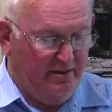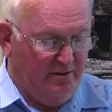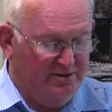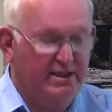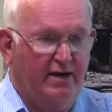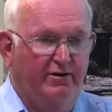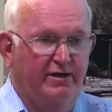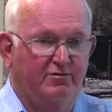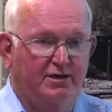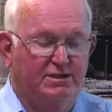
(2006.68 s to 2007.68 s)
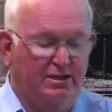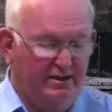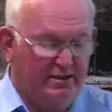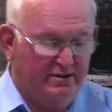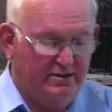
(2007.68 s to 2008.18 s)
Also,
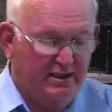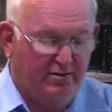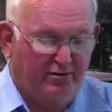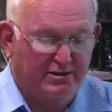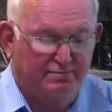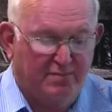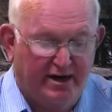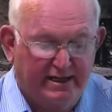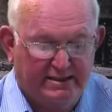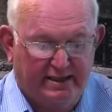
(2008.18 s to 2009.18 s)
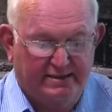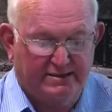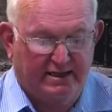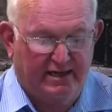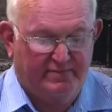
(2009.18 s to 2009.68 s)
increasingly, the Illawarra's mining
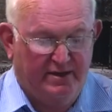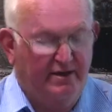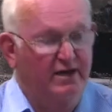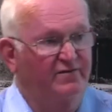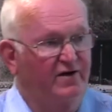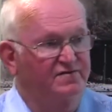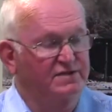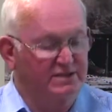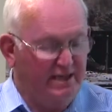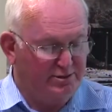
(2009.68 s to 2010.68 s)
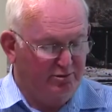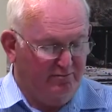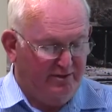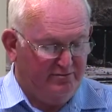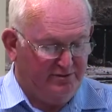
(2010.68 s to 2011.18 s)
landscape involves
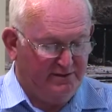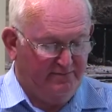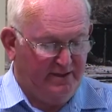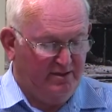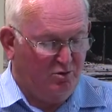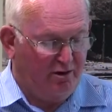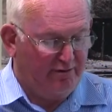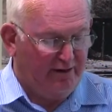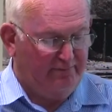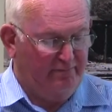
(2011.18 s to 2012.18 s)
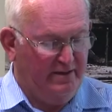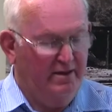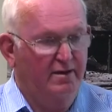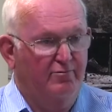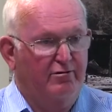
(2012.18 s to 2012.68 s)
industrial minerals and quarrying,
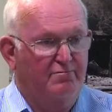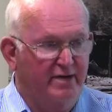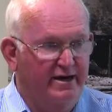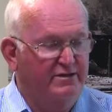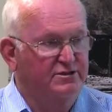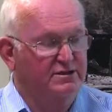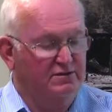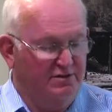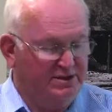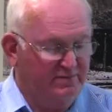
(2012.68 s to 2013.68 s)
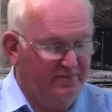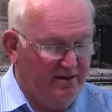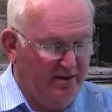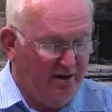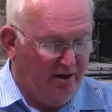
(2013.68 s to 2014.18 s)
We're a major source
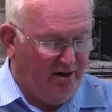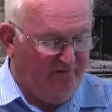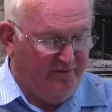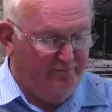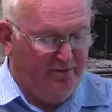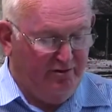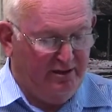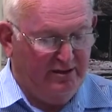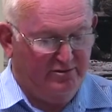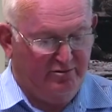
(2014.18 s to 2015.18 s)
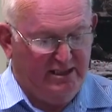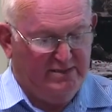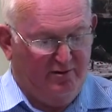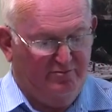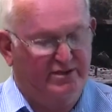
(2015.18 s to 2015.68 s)
of building and
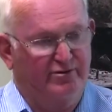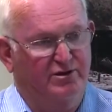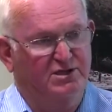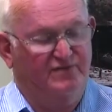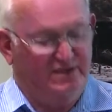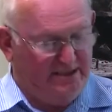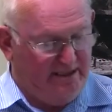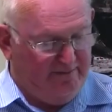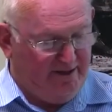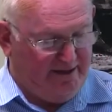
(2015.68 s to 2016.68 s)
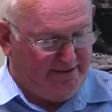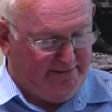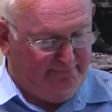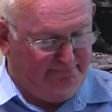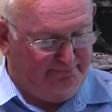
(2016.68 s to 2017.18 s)
transport materials for the Sydney market.